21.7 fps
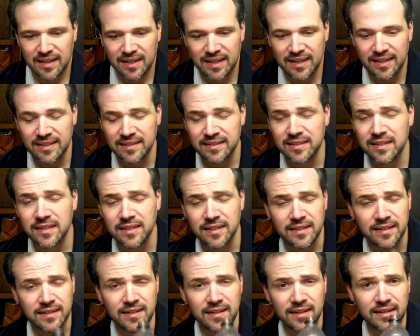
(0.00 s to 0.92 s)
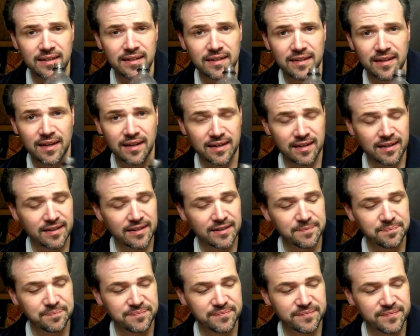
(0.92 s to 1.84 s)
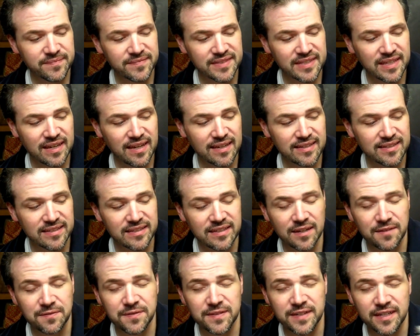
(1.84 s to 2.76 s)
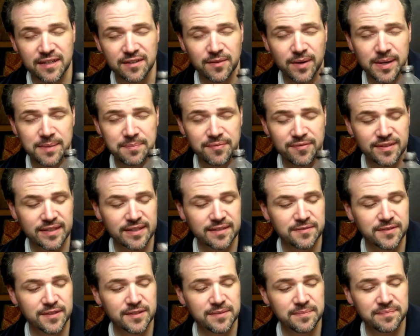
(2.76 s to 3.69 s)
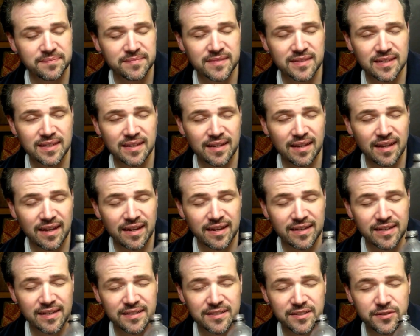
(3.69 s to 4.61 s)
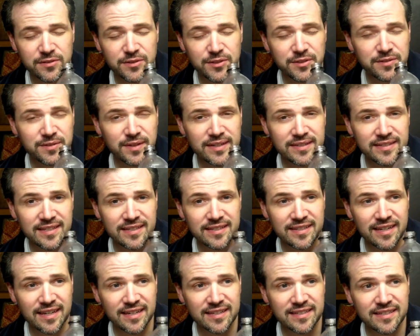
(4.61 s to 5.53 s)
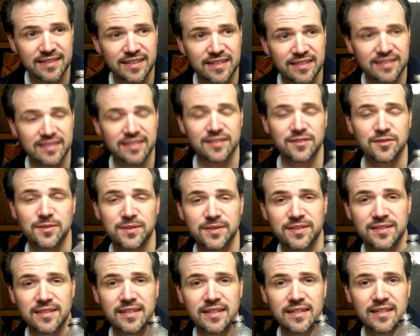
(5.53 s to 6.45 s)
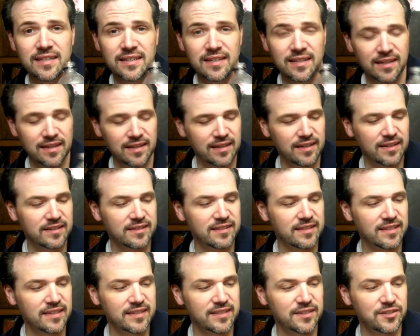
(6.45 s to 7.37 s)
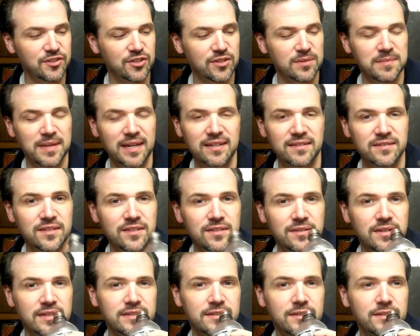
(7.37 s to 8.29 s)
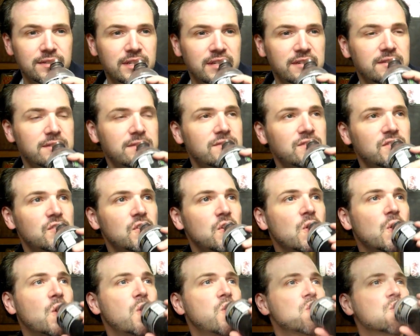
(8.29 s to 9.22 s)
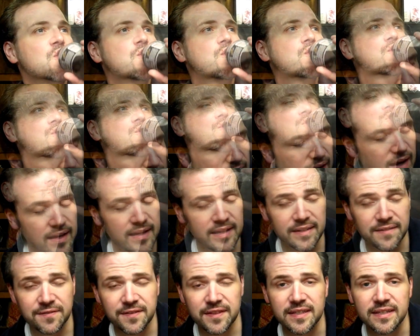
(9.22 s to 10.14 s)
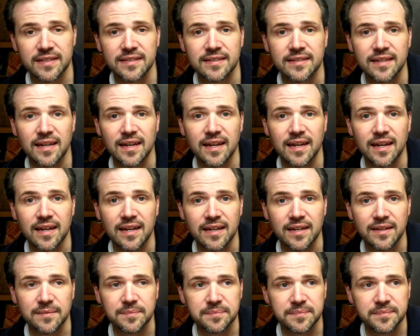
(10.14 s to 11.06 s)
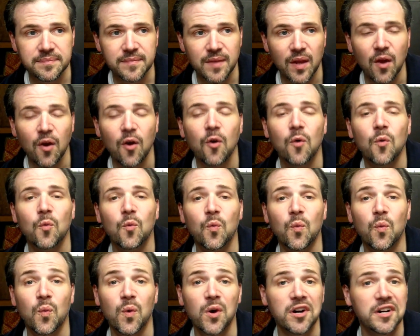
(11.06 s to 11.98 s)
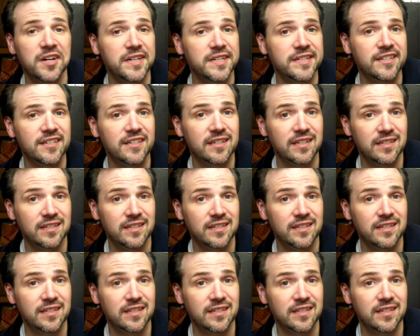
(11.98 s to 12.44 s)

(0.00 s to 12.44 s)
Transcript: it's good. Uh, it has a definite grape flavor, and you do detect the citrusy signature Mountain Dew undertones. I give this a would